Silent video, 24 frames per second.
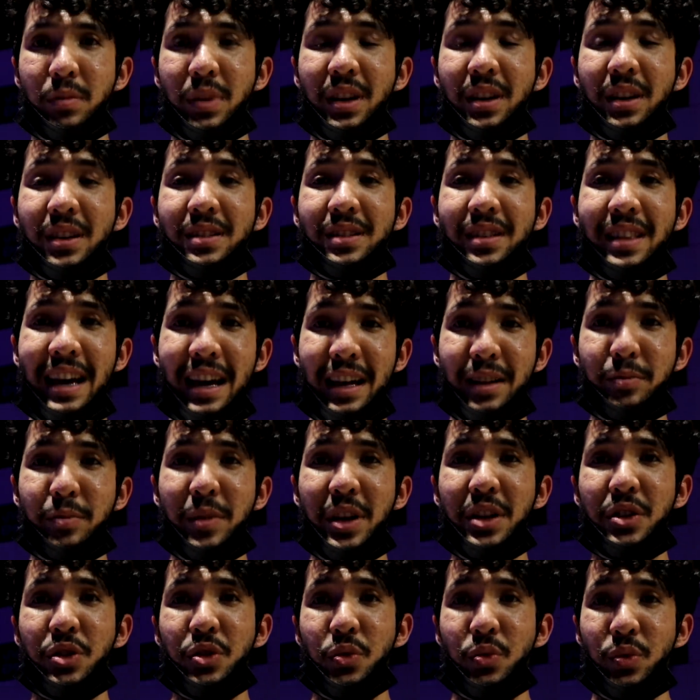because that
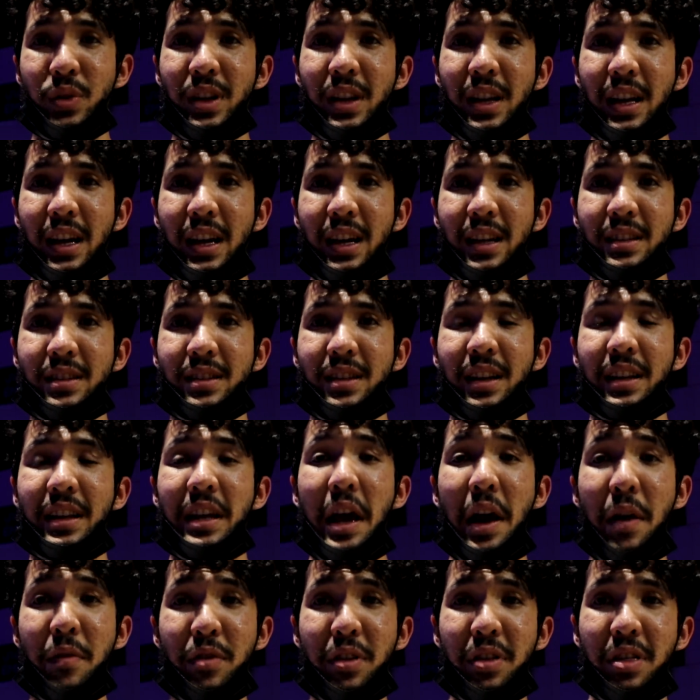made you realize that
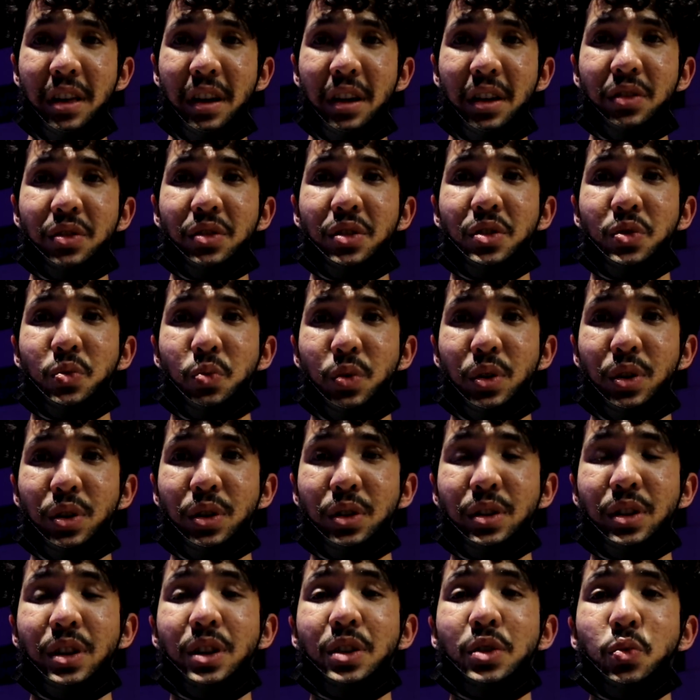everything in this
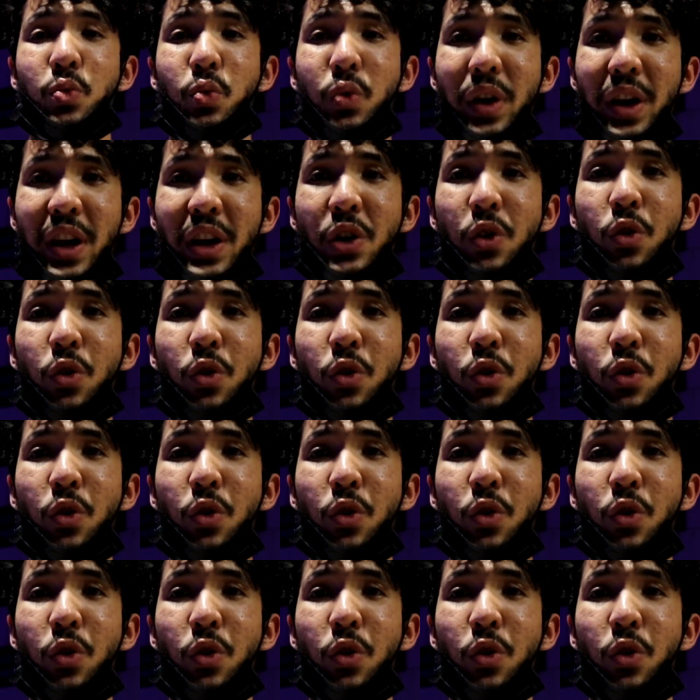world is way